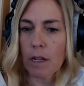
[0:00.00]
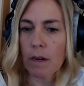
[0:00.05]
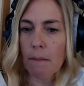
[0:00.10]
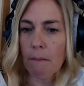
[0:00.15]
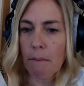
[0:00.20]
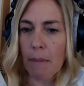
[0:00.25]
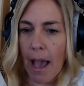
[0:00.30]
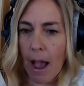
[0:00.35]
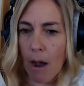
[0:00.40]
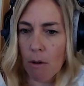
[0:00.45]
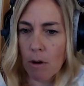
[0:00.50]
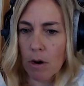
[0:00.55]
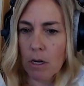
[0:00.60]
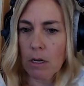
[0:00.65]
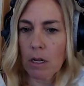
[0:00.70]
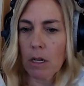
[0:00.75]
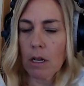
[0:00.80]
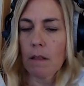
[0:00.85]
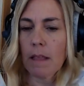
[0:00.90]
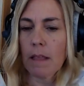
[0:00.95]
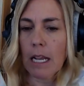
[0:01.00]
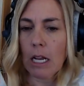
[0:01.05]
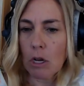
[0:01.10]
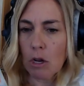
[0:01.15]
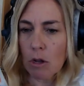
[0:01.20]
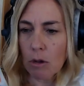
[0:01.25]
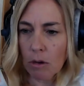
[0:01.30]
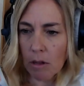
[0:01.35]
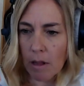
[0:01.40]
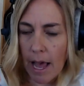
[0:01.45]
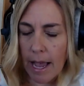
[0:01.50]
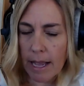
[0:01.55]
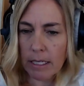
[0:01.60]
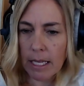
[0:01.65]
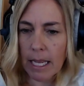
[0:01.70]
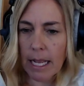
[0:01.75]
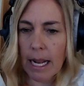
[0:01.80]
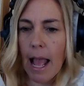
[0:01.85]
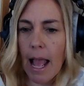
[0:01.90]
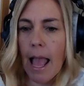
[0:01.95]
they're empowered, they can
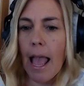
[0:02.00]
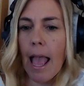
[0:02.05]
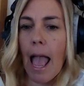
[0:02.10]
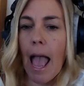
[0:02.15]
utilize it.